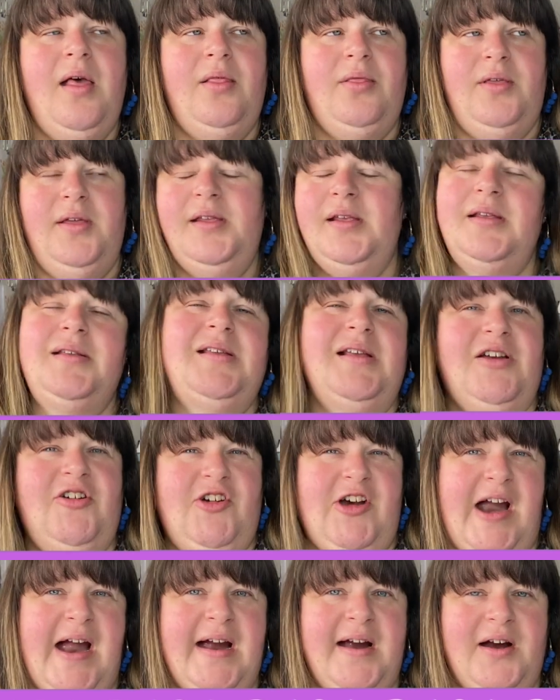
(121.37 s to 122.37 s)
This is a
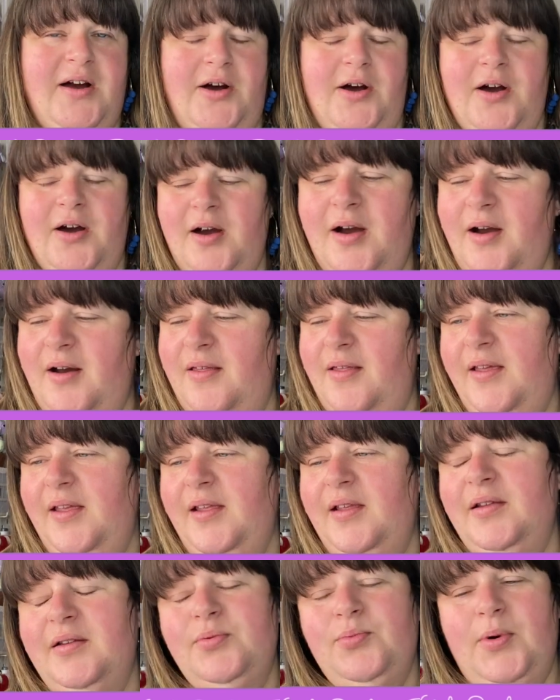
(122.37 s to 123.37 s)
cracker.
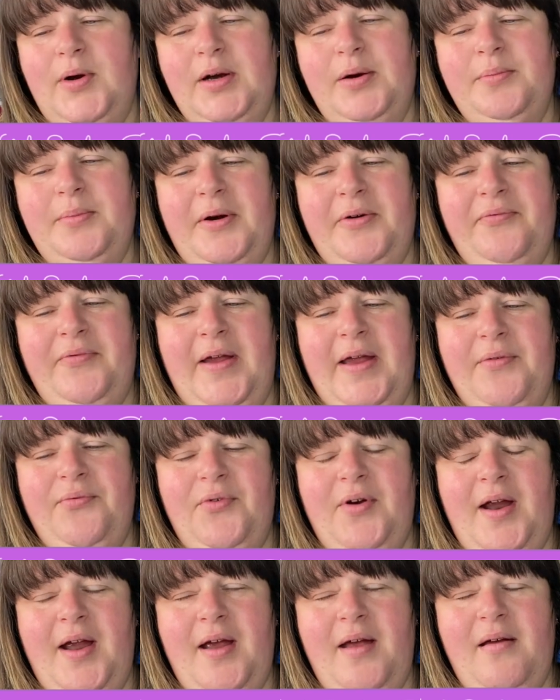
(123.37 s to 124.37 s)
This is one of my
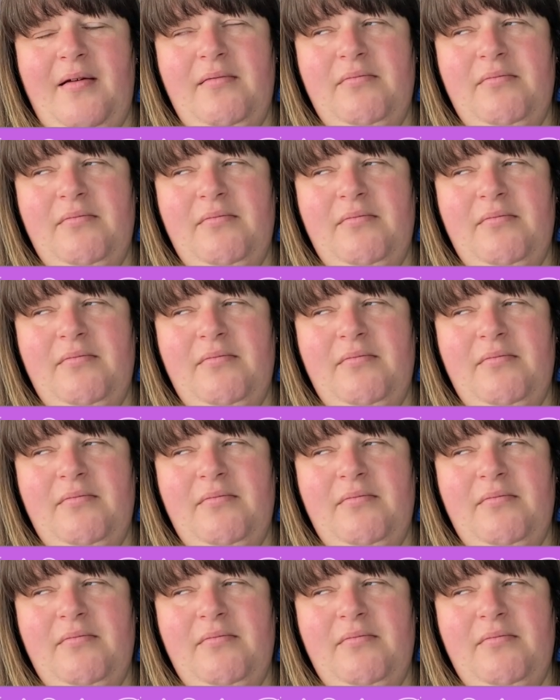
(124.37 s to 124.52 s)
favorite